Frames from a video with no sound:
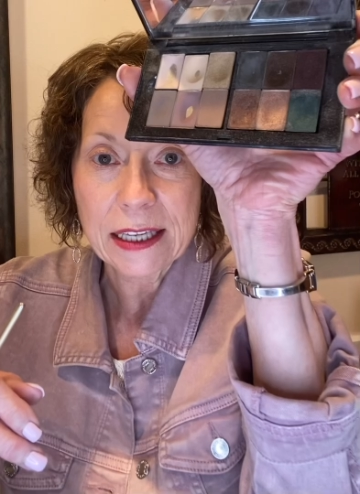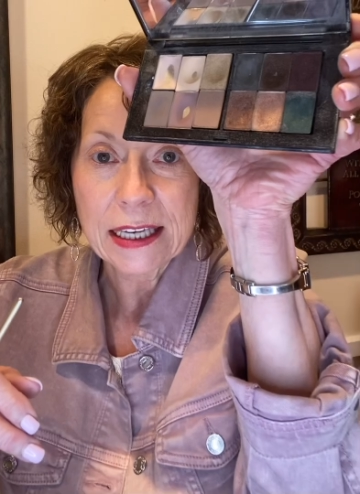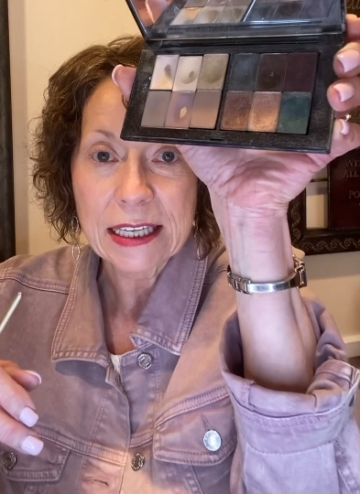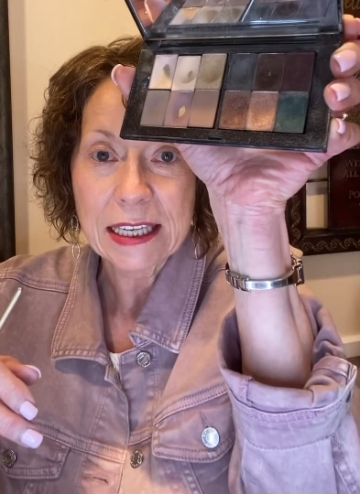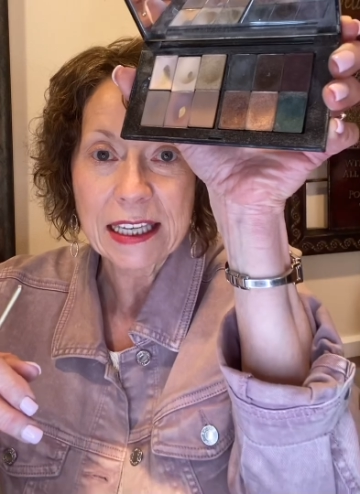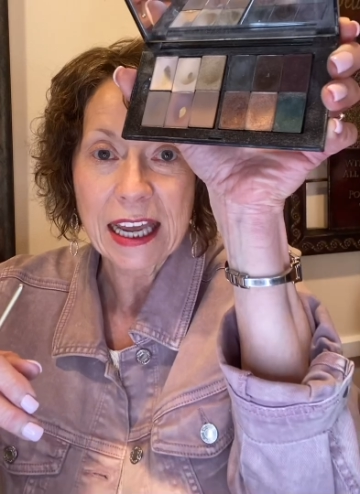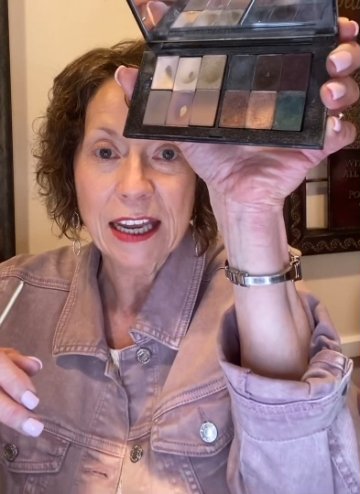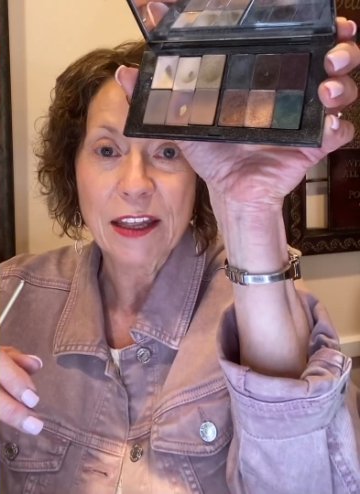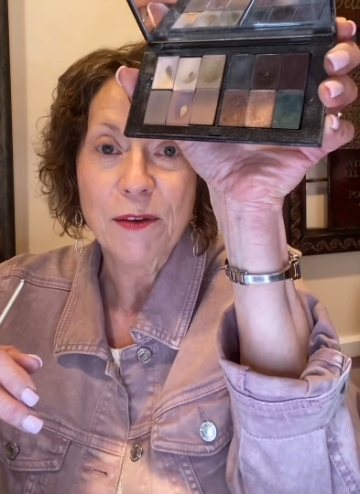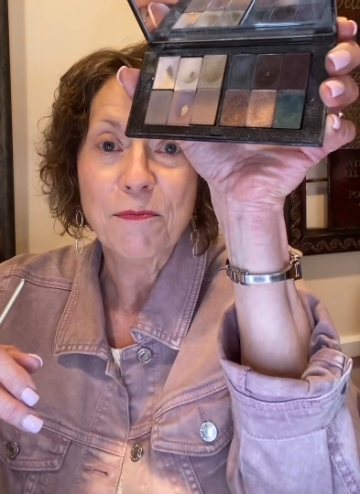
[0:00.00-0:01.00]
This is
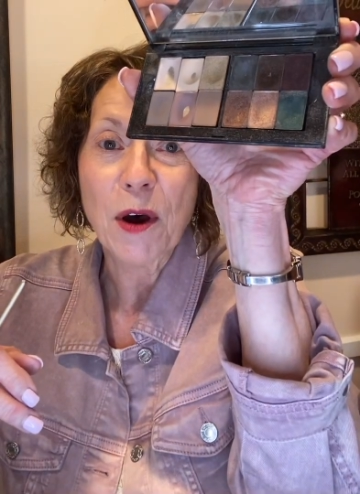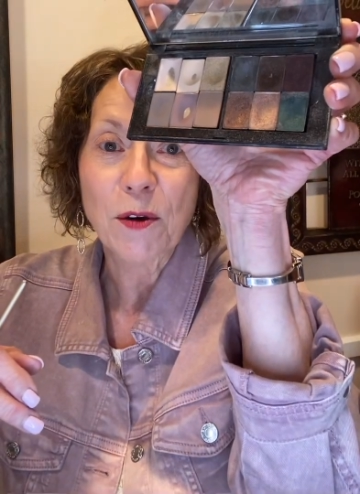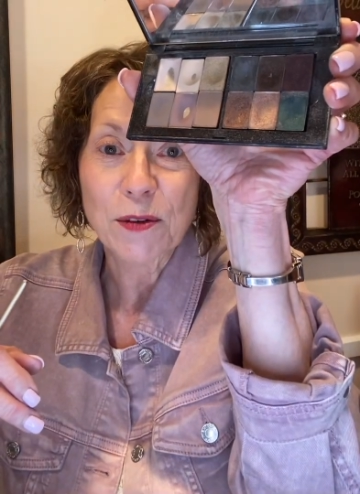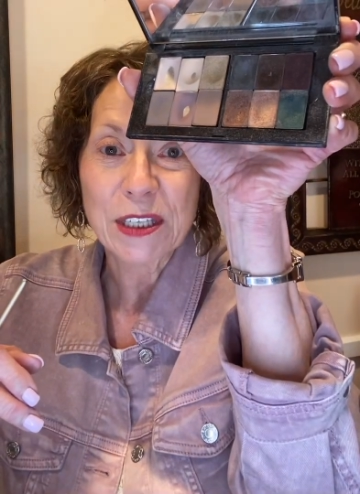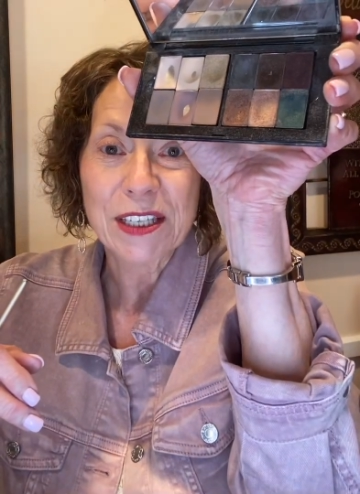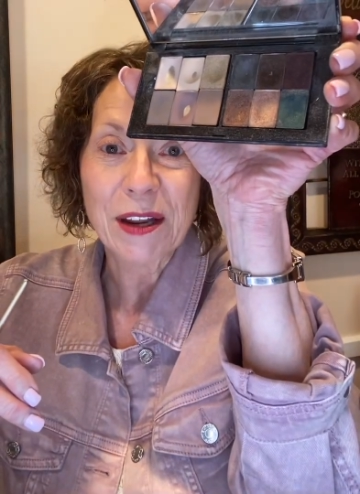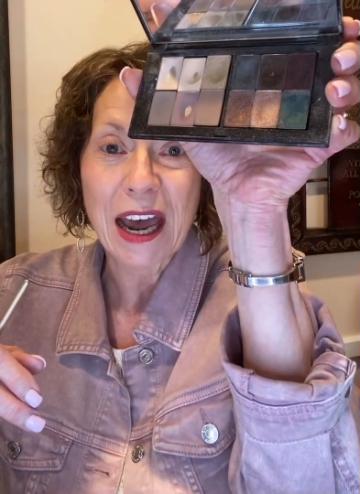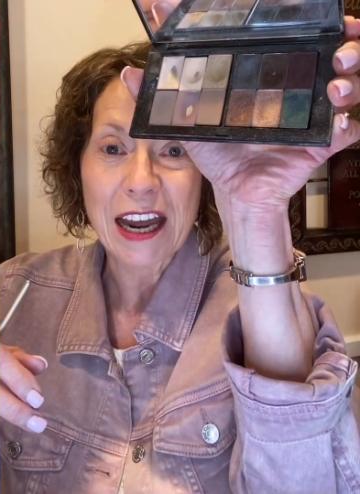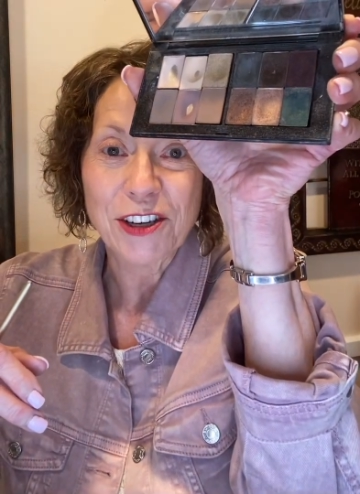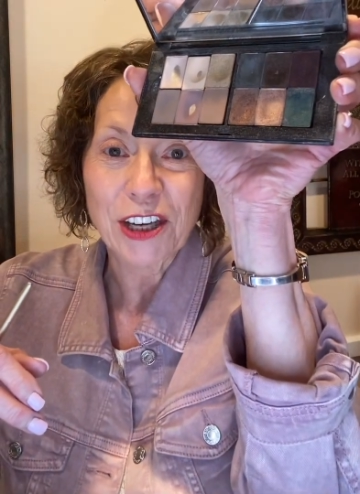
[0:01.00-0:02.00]
like the most
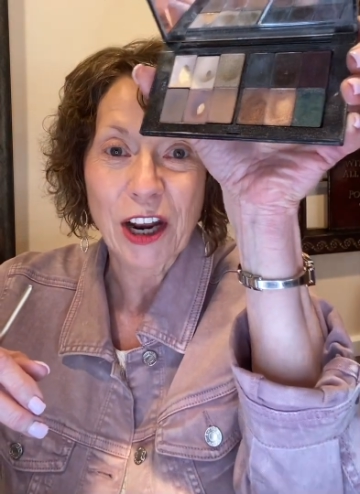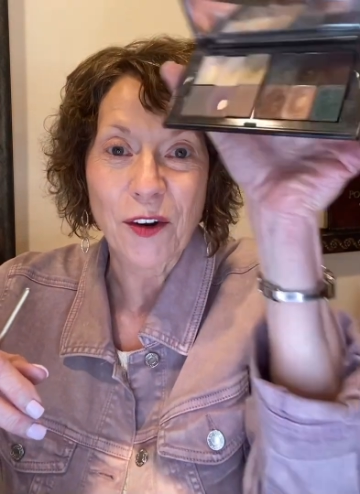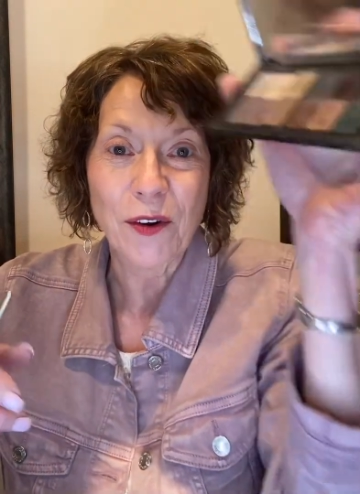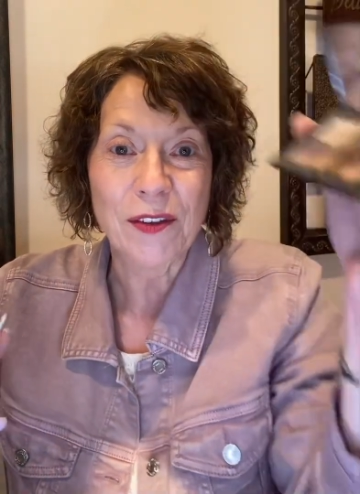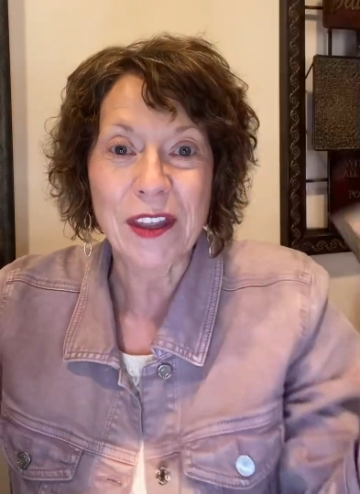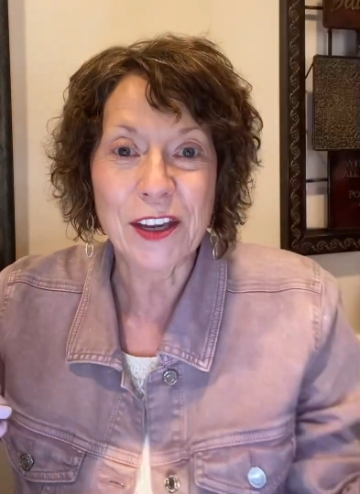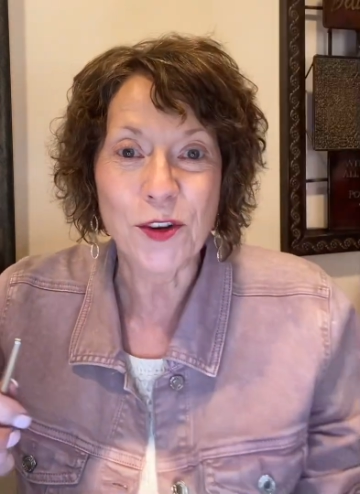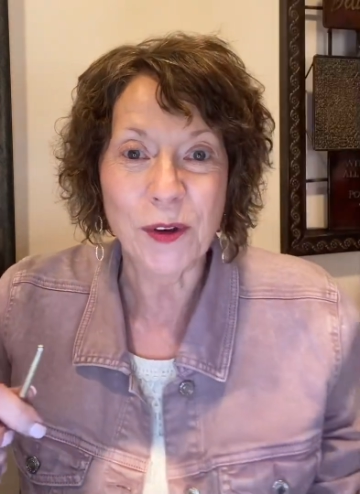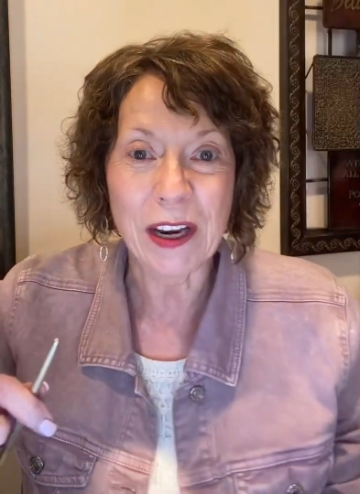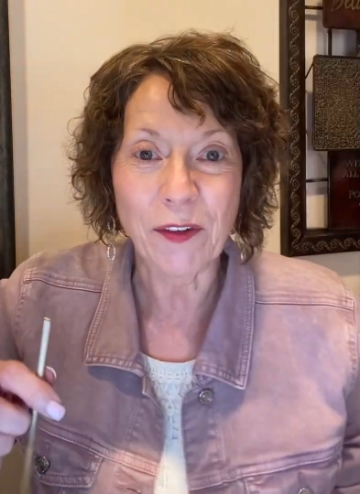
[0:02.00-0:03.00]
eyeshadow that you
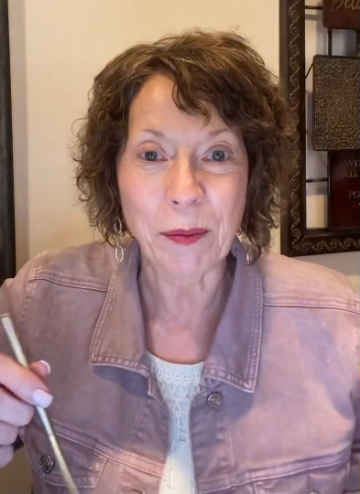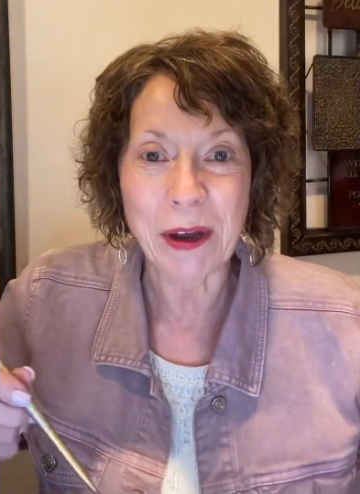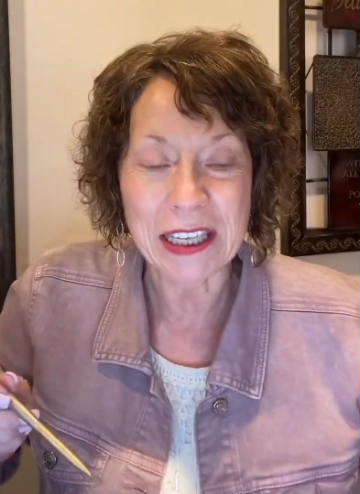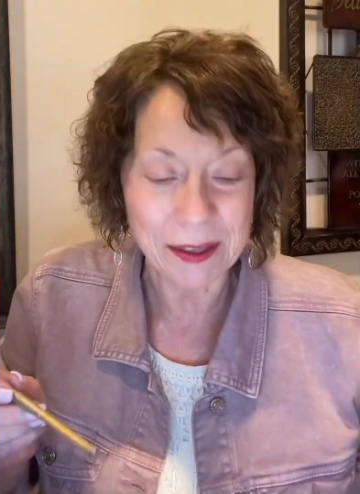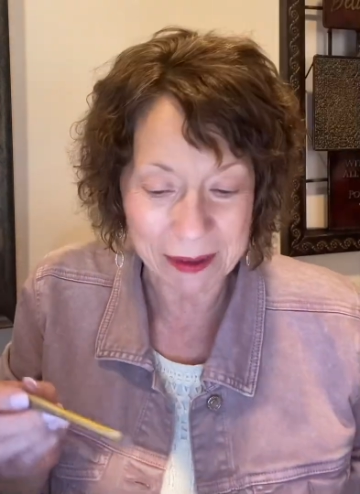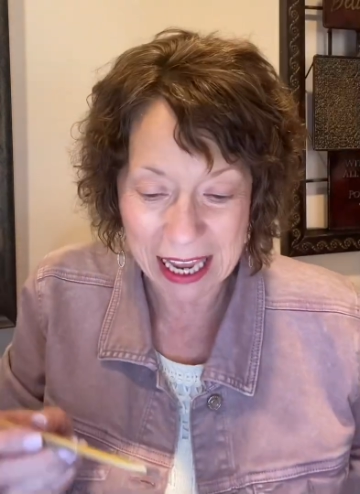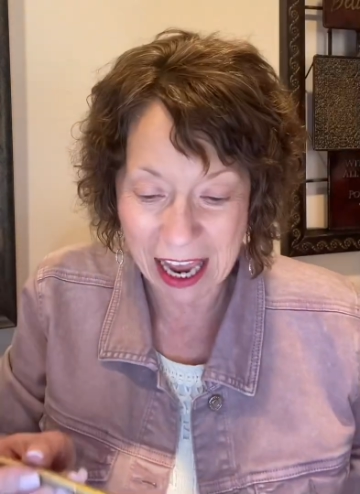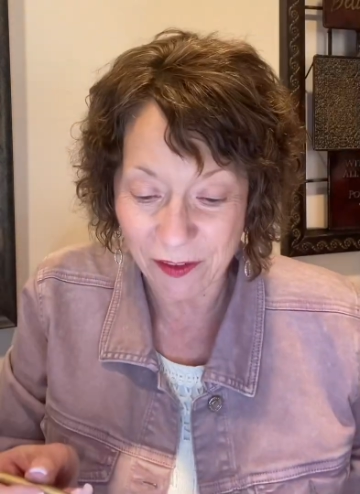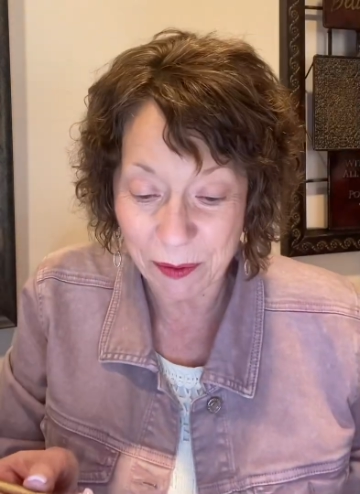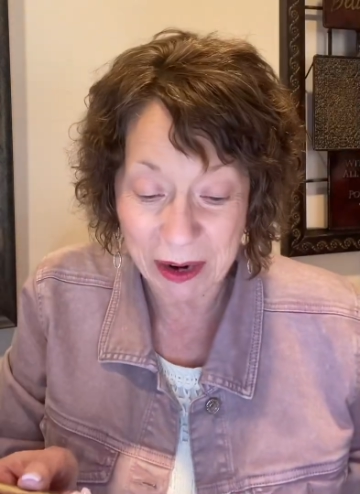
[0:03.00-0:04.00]
could ever possibly
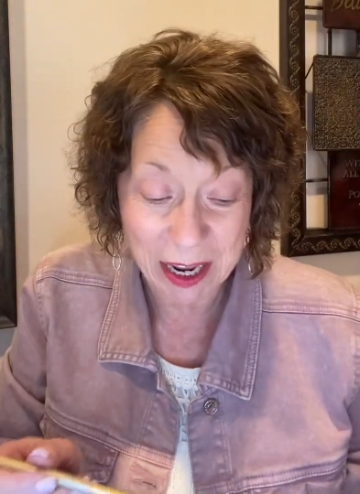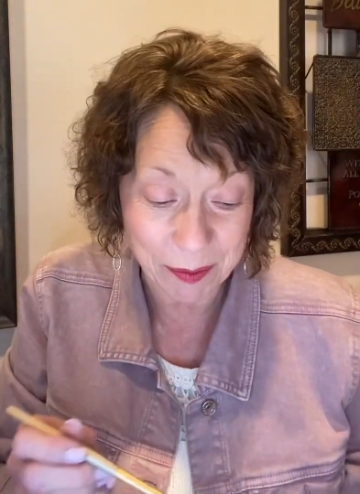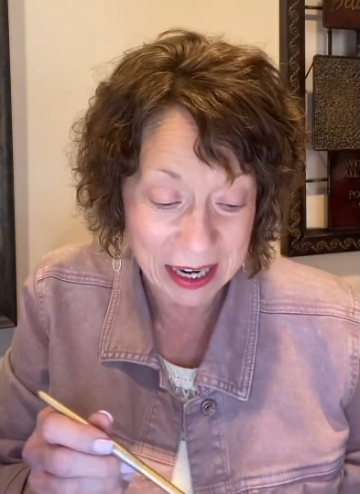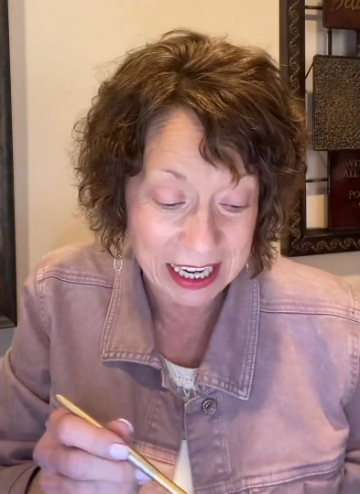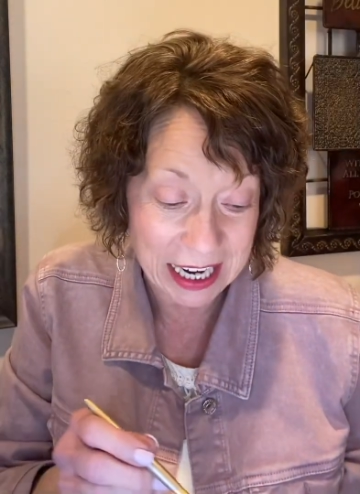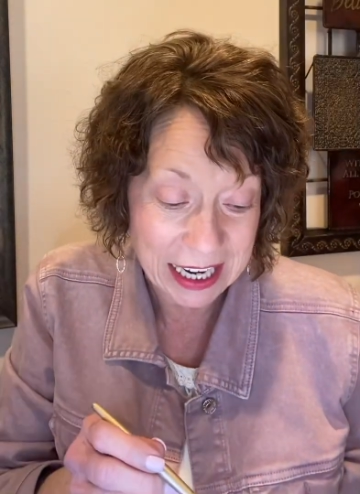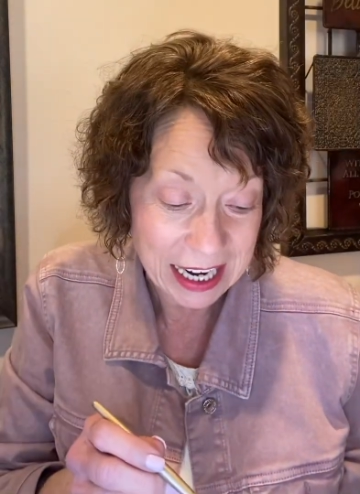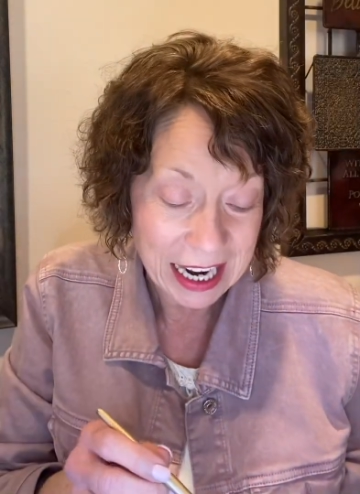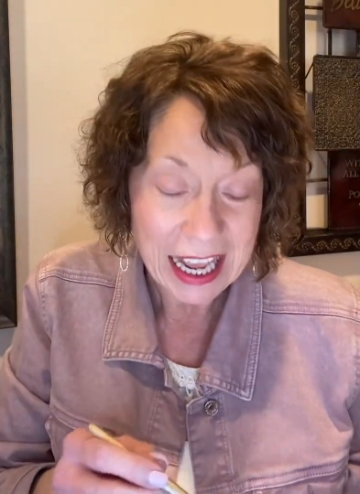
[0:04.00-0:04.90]
have in my opinion.